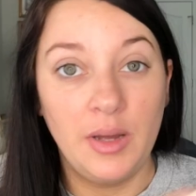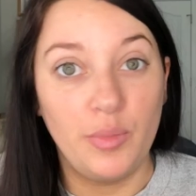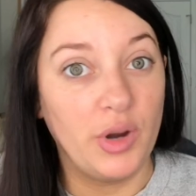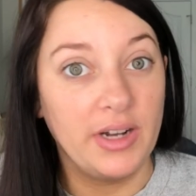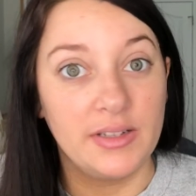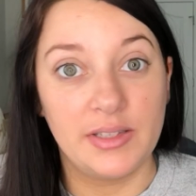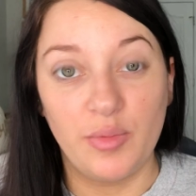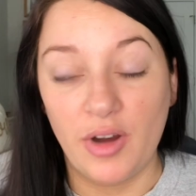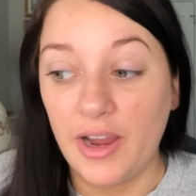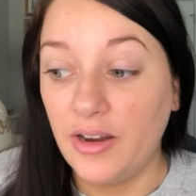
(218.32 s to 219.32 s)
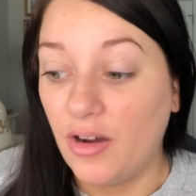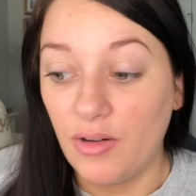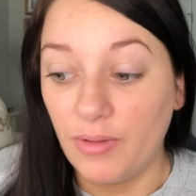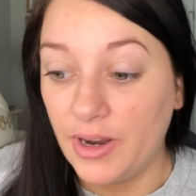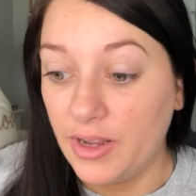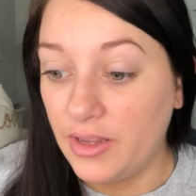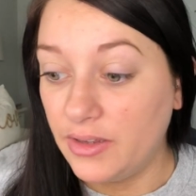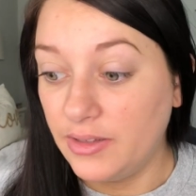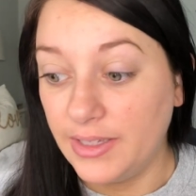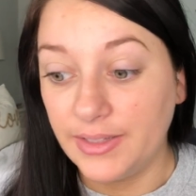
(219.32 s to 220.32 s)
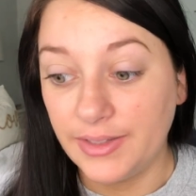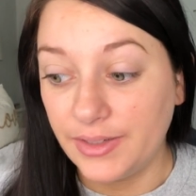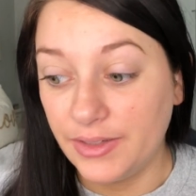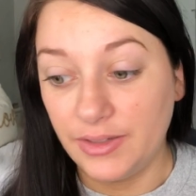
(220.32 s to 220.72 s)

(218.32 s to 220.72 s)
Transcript: pregnancy brain already is